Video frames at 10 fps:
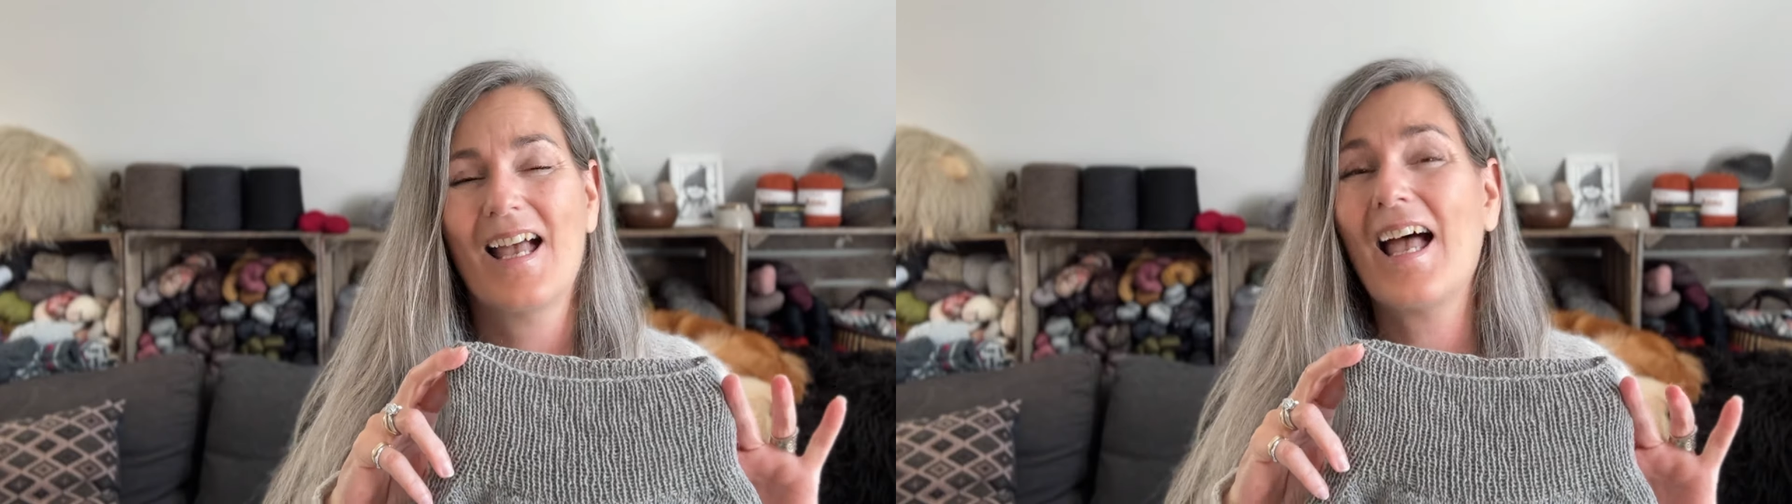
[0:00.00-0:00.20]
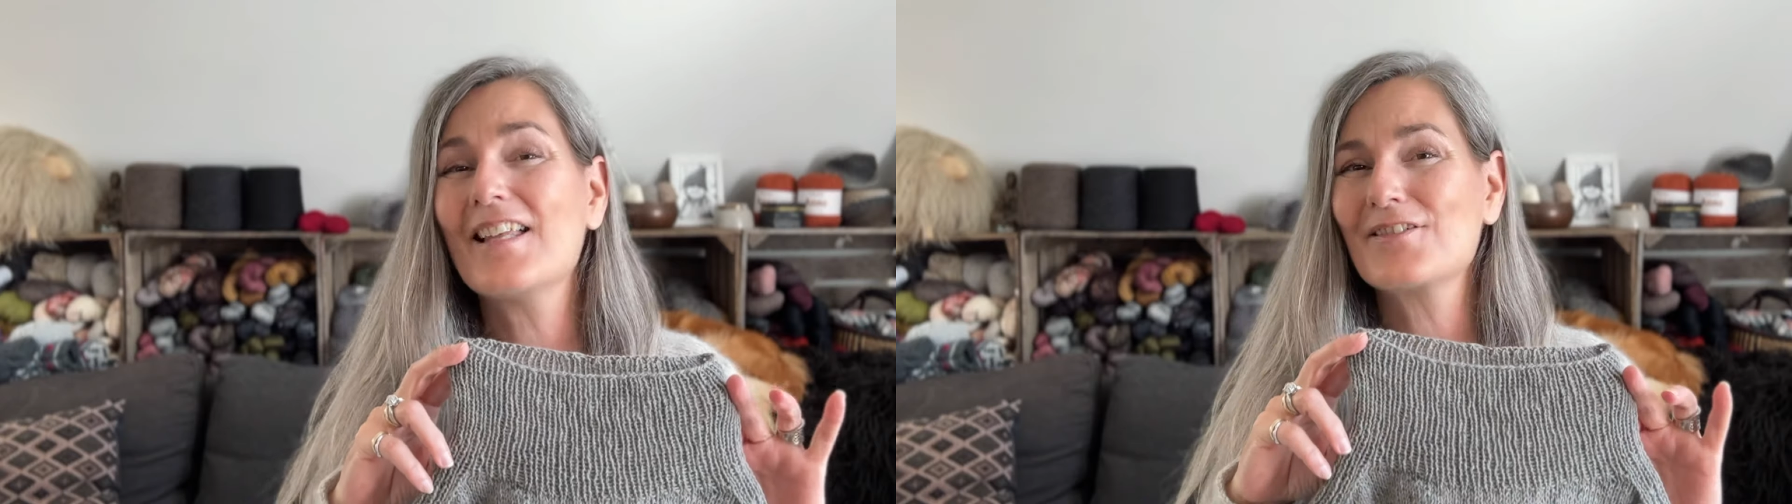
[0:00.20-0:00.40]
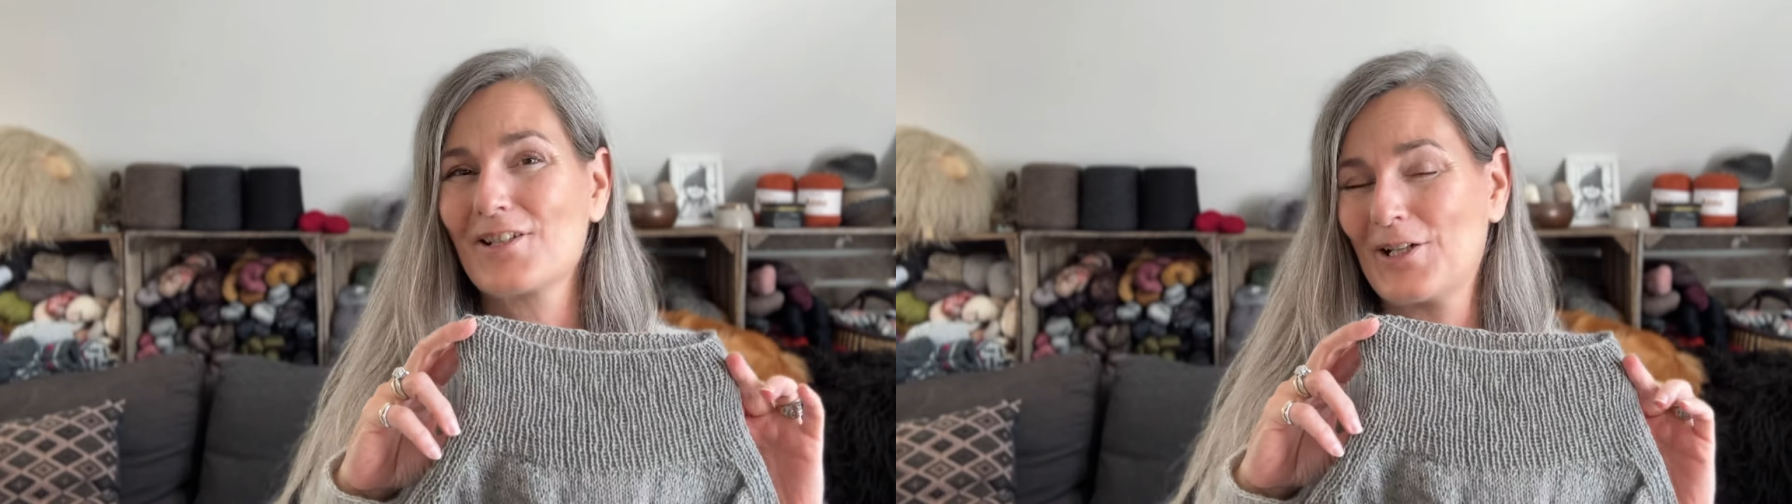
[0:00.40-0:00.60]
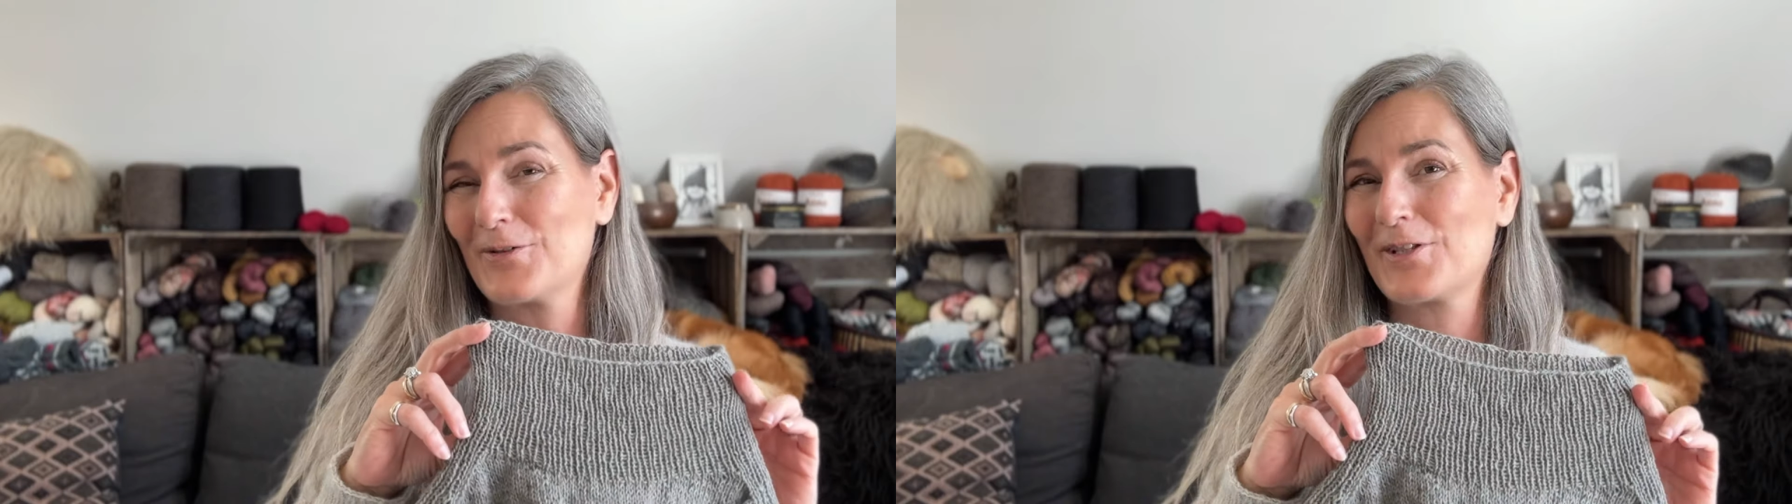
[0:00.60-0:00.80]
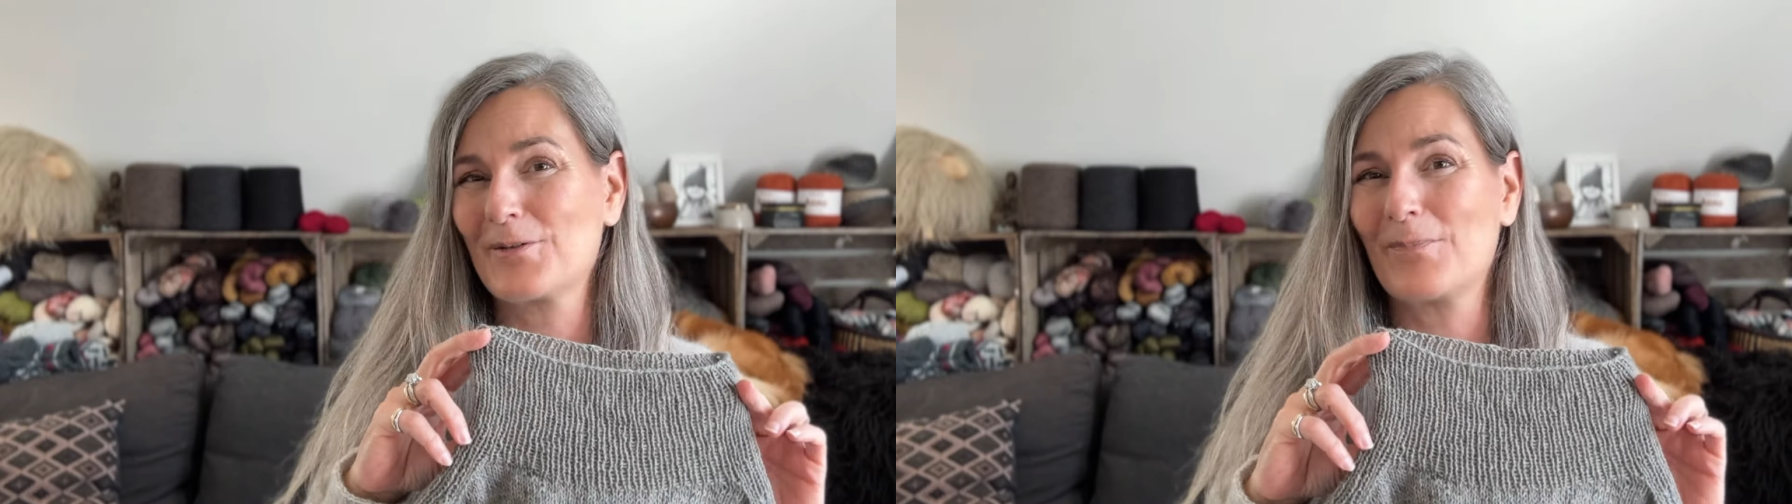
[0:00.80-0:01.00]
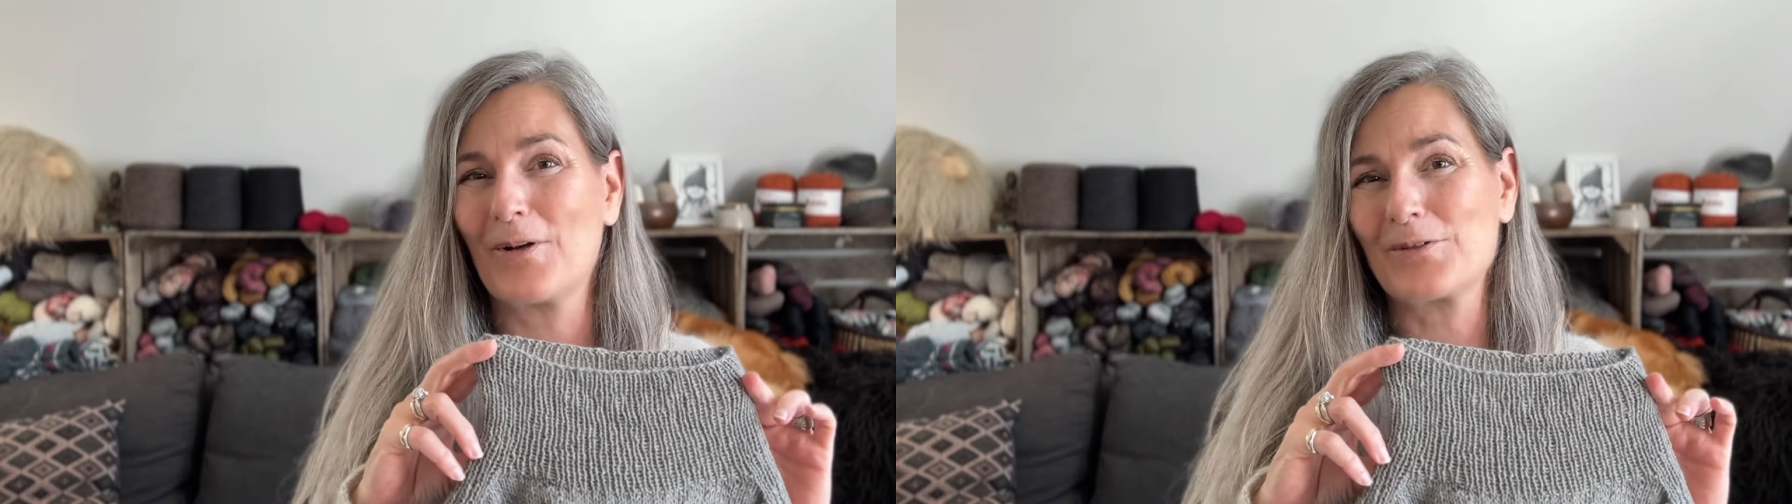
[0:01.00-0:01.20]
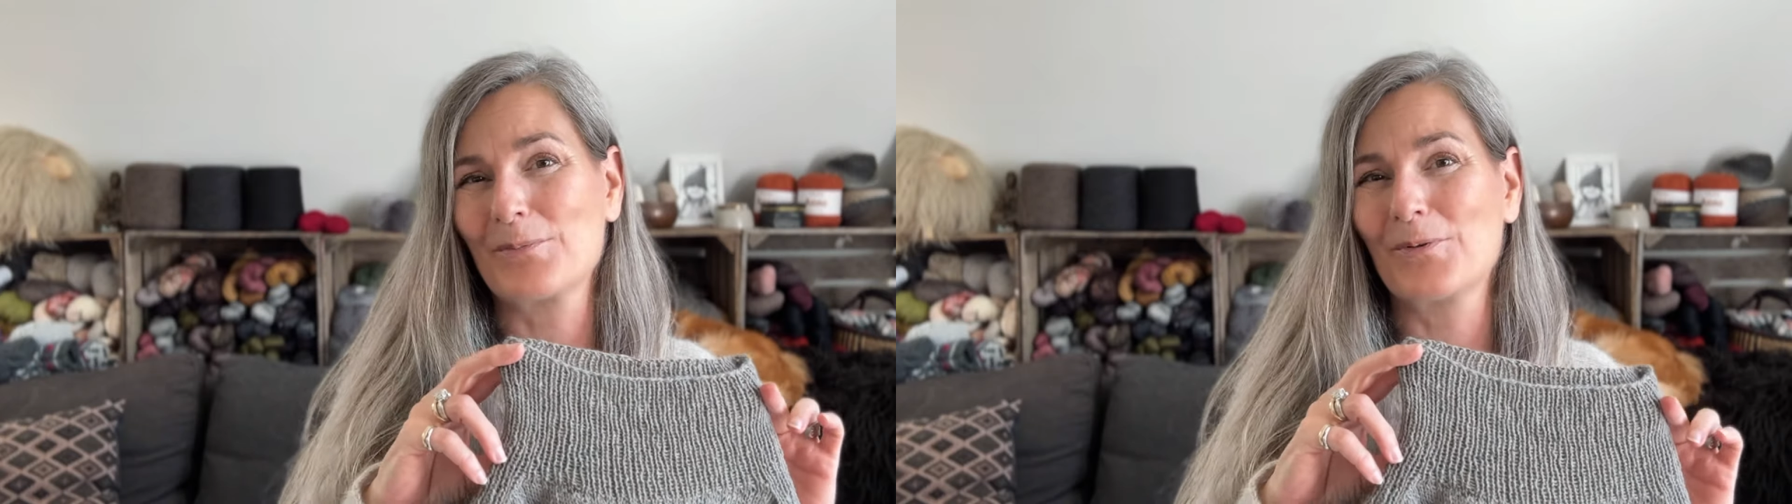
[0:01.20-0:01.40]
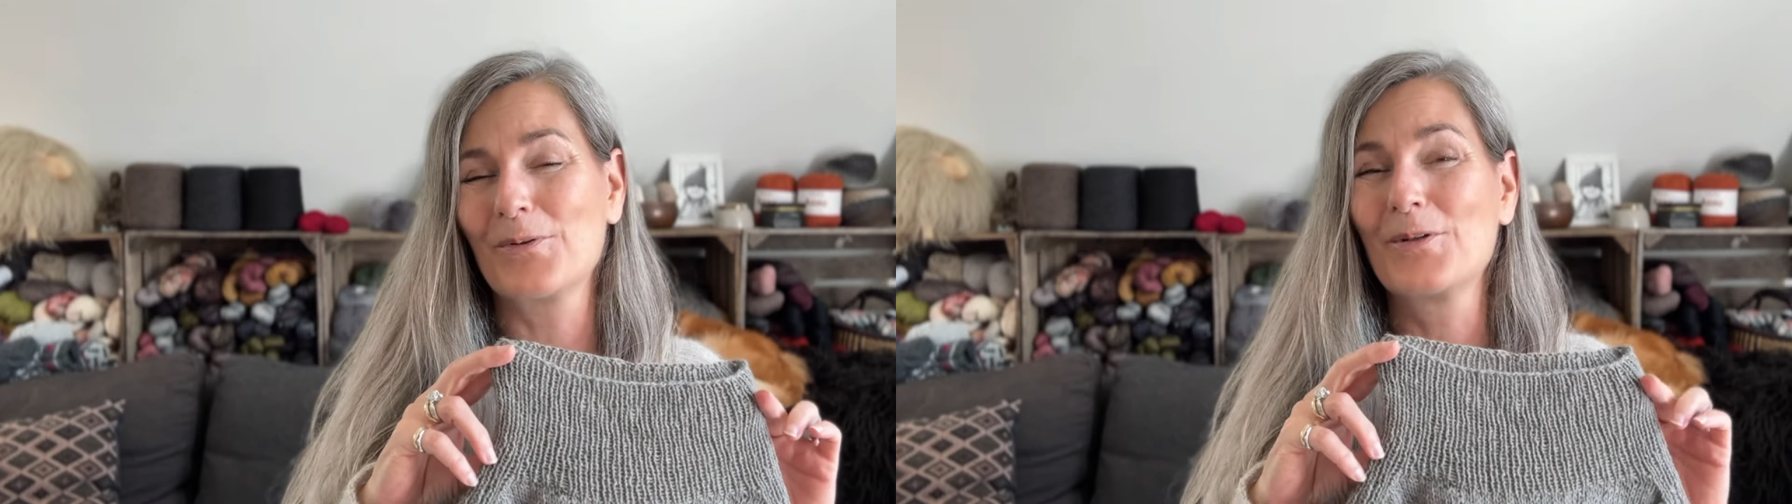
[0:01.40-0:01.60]
as close as
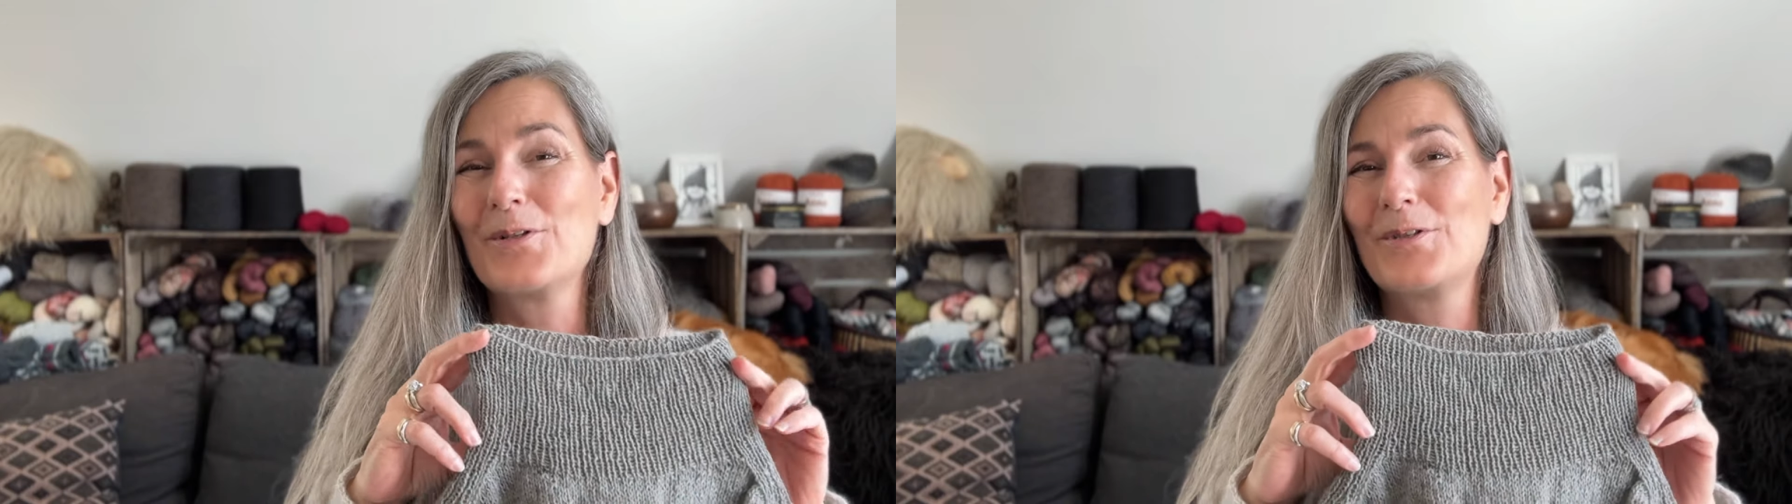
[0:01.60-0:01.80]
possible